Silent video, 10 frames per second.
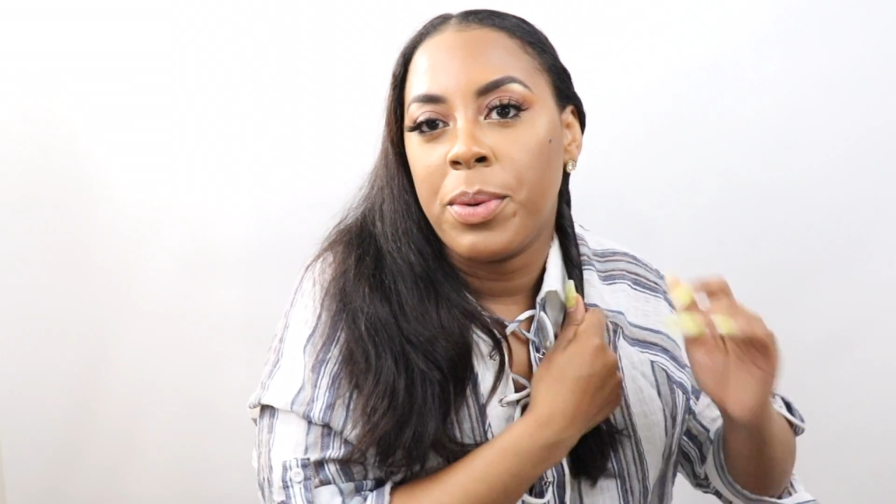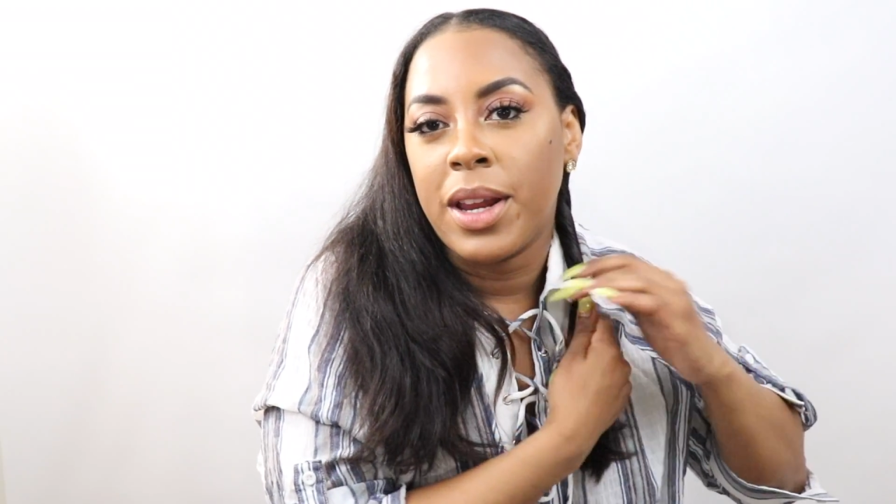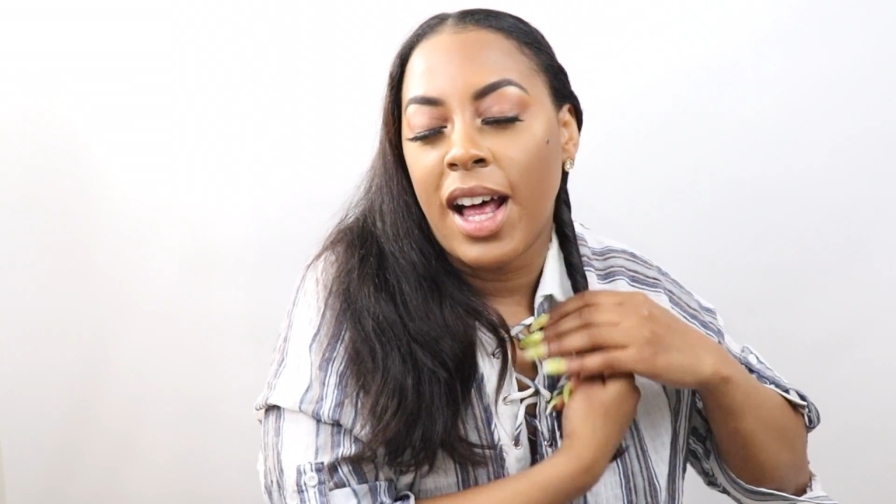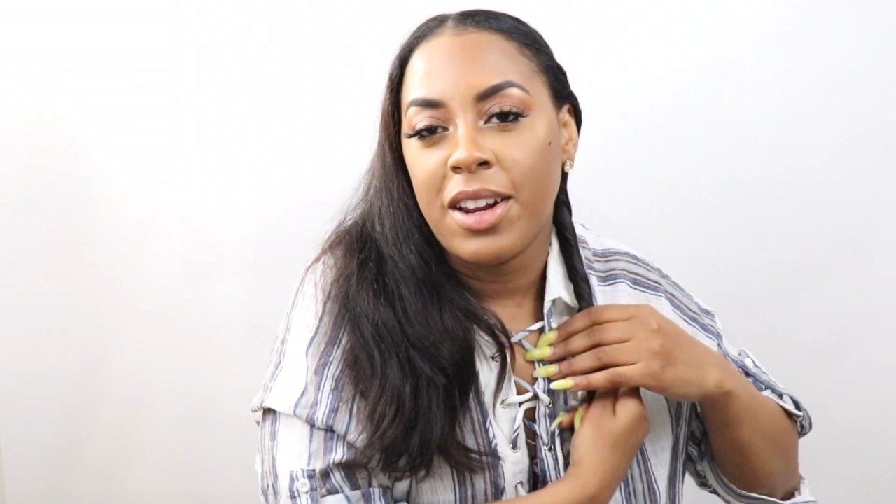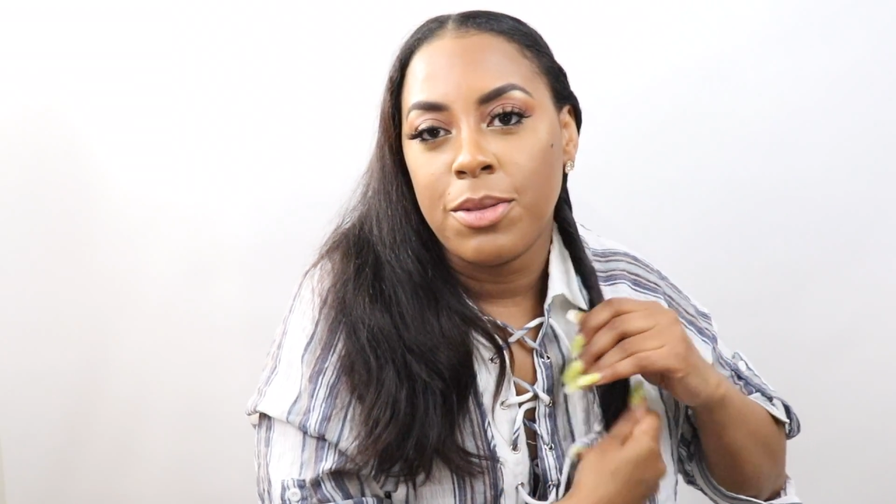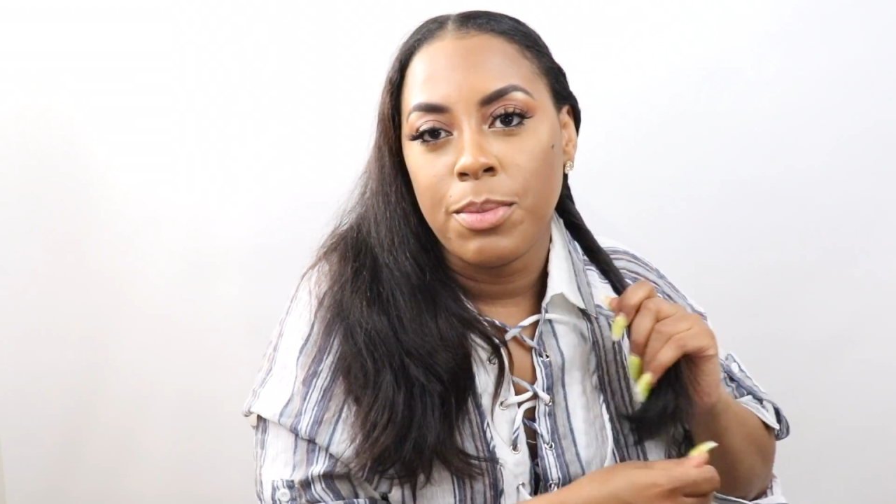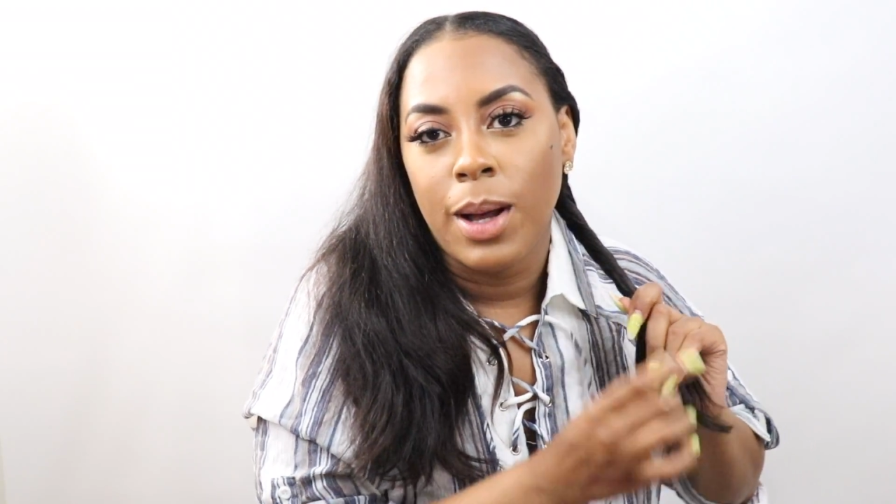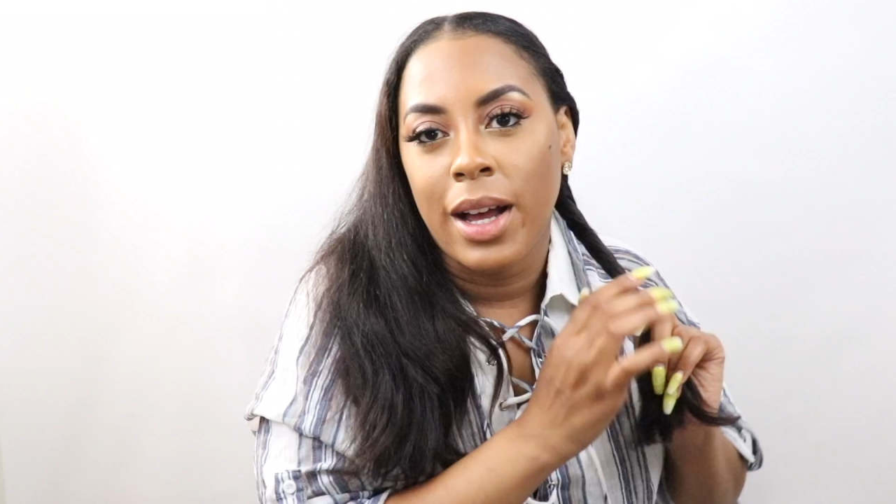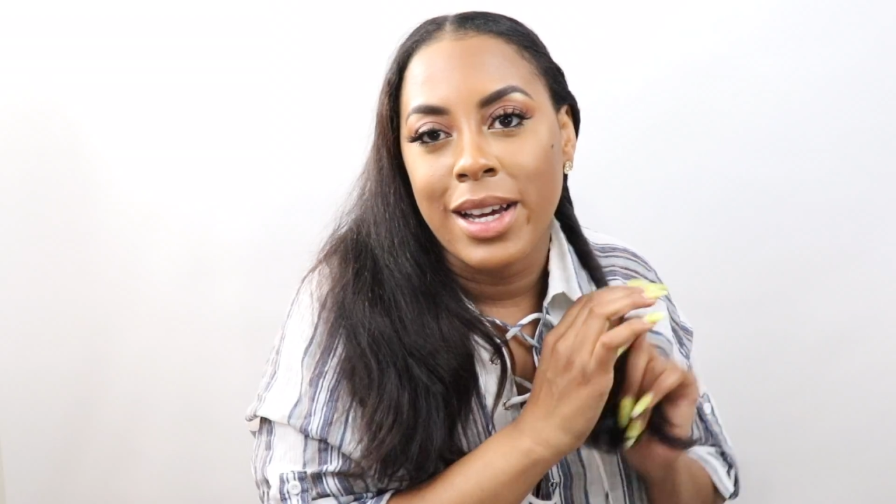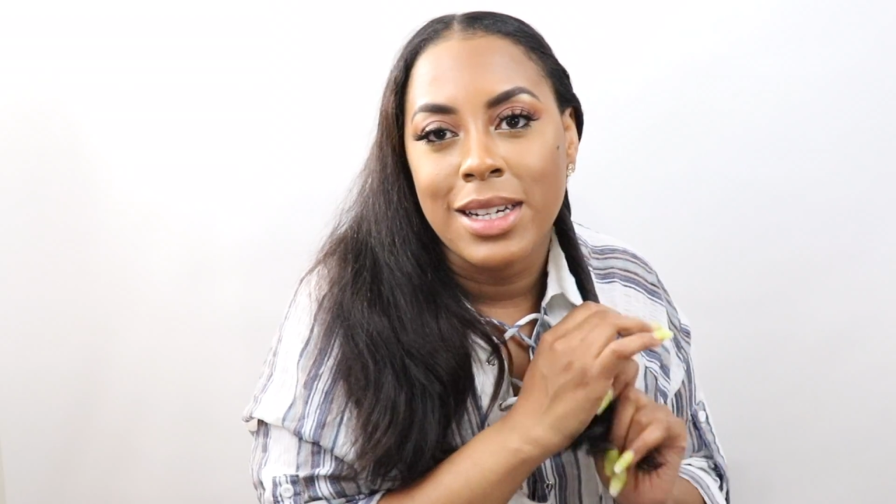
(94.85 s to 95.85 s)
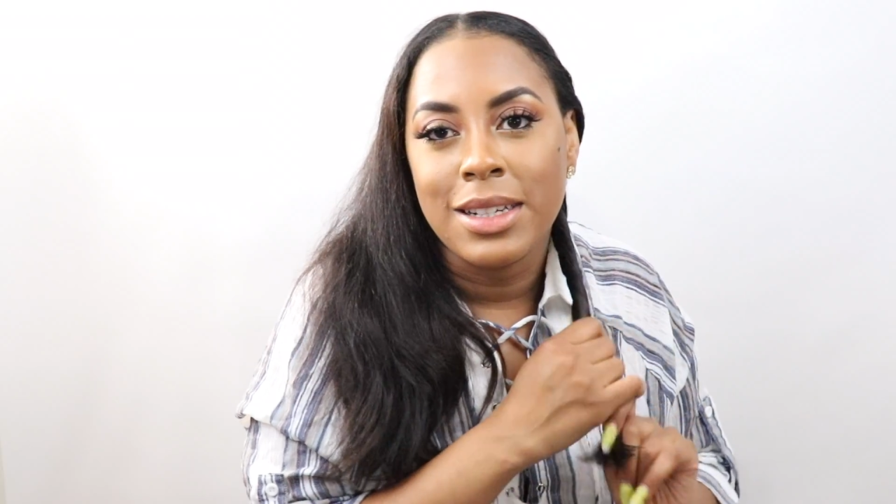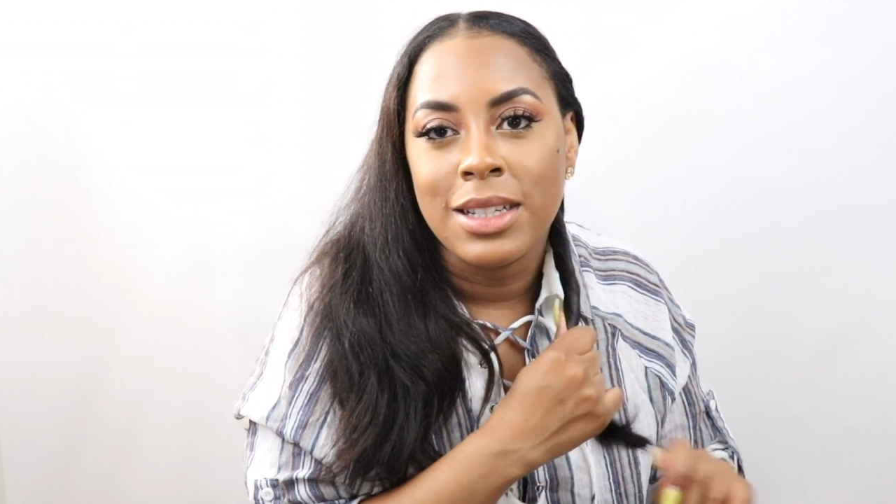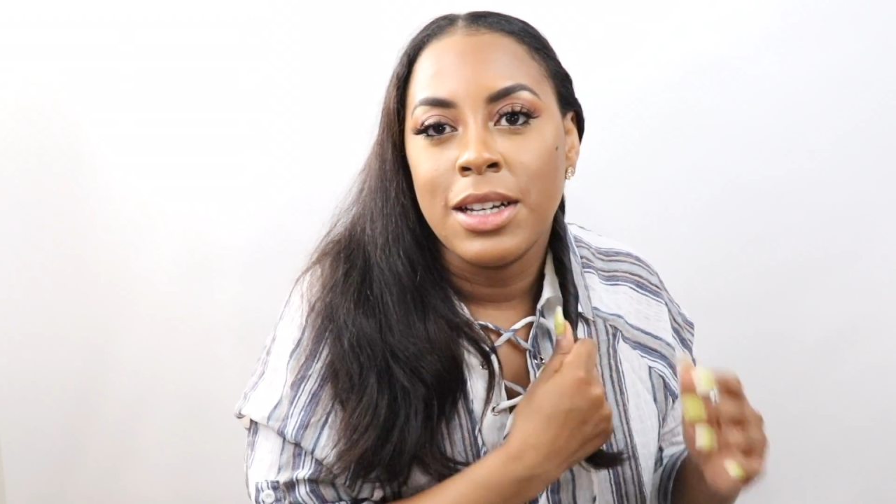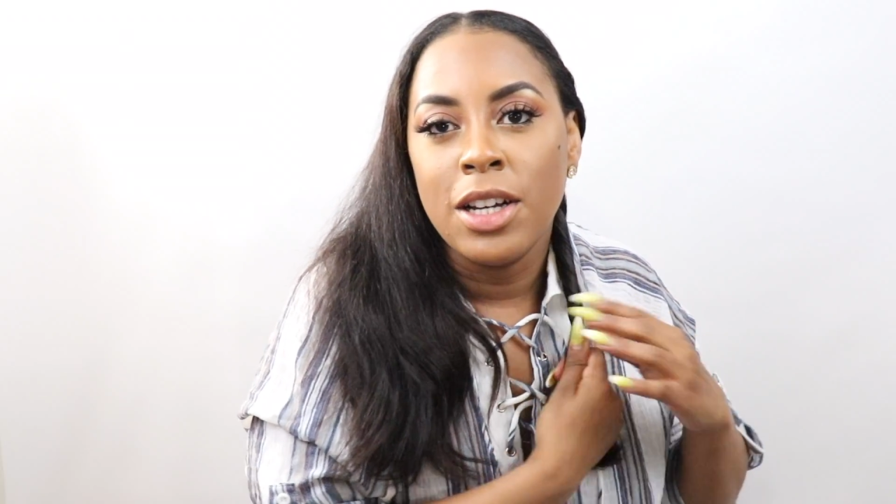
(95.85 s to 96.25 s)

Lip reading: But I don't mind